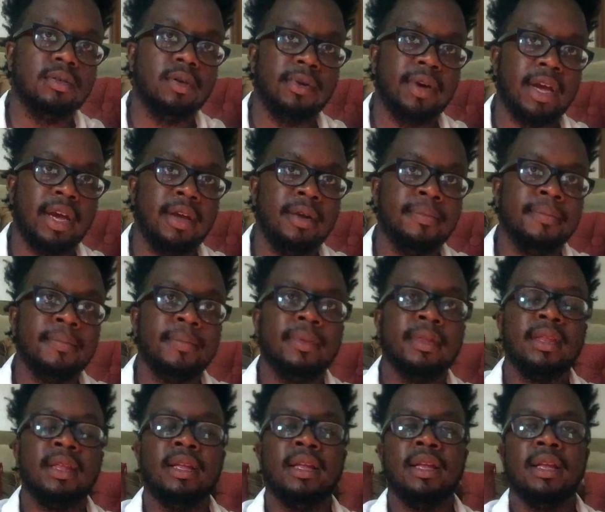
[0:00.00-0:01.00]
Okay,
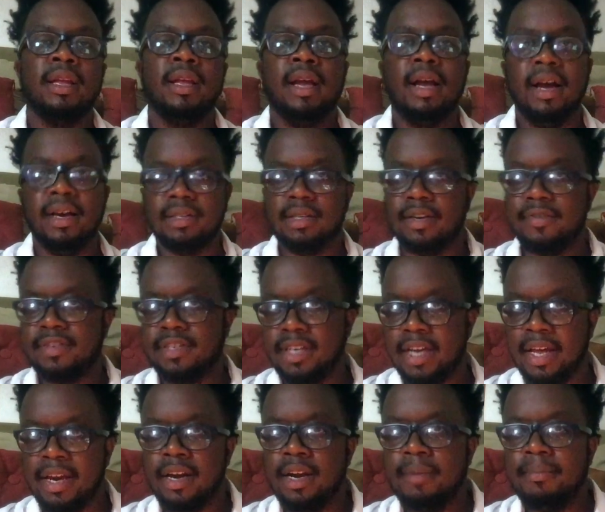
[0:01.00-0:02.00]
as I've
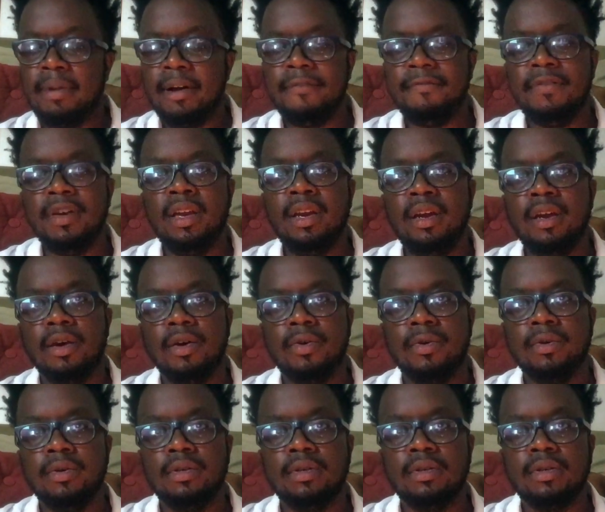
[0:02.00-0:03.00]
stated in my
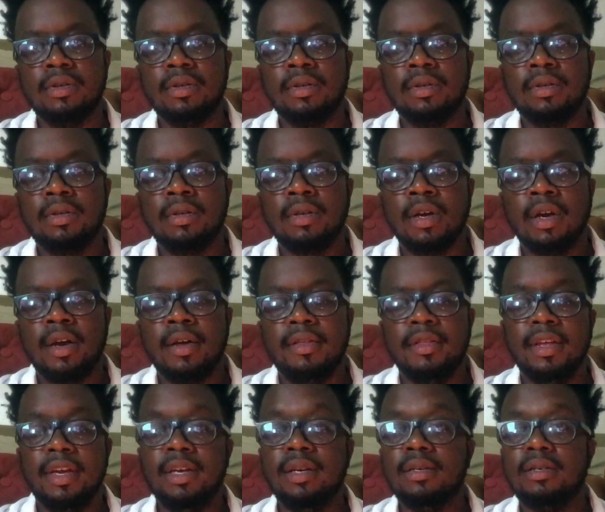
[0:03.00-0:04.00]
videos,
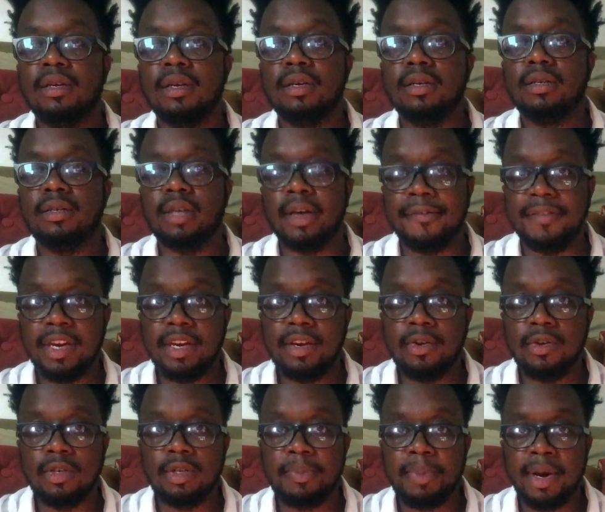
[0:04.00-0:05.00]
these
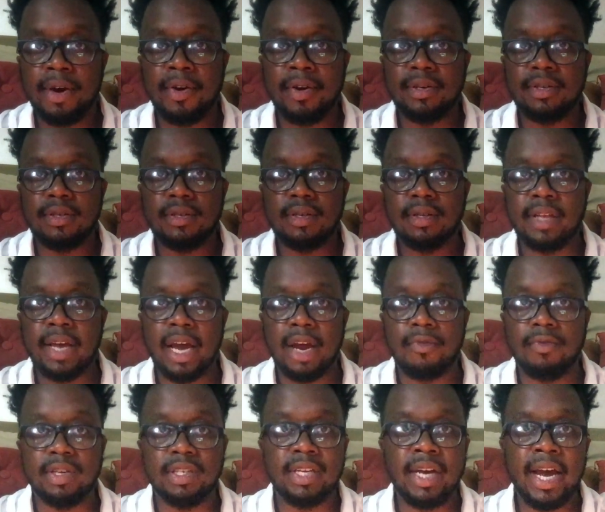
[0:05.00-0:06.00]
72 spirits that
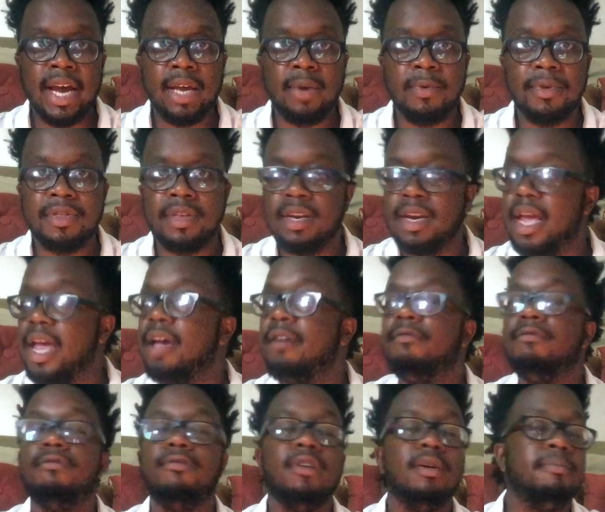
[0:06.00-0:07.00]
reside within
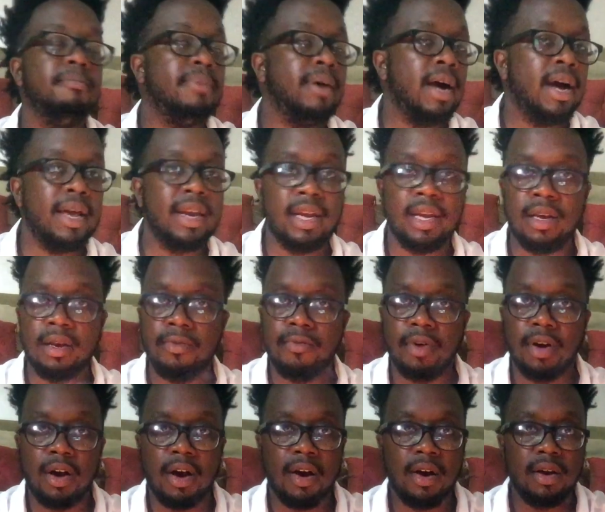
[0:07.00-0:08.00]
every body,
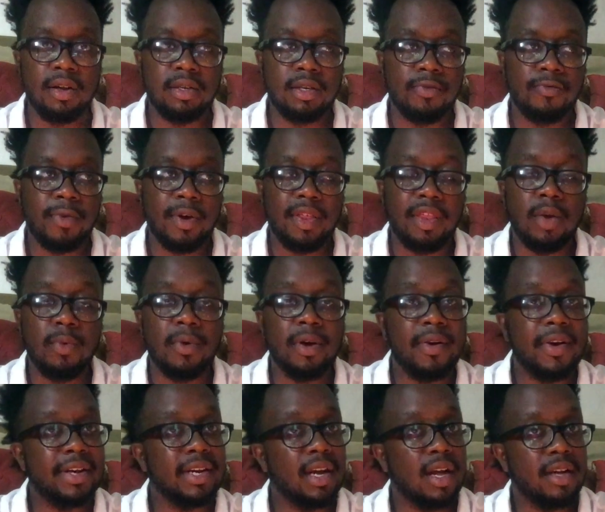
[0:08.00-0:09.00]
regardless of whether you want
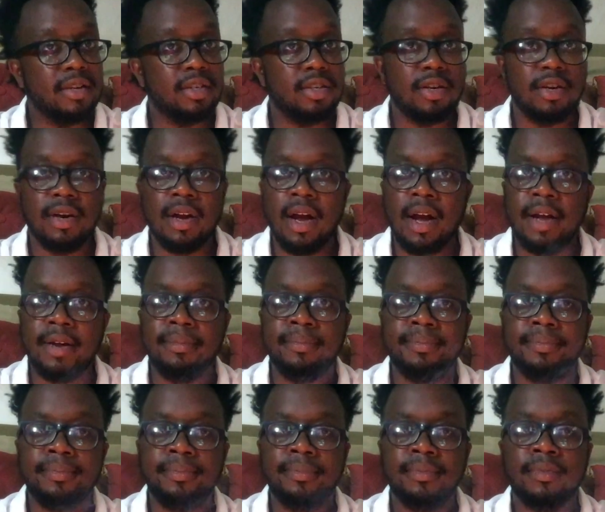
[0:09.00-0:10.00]
to acknowledge it or not,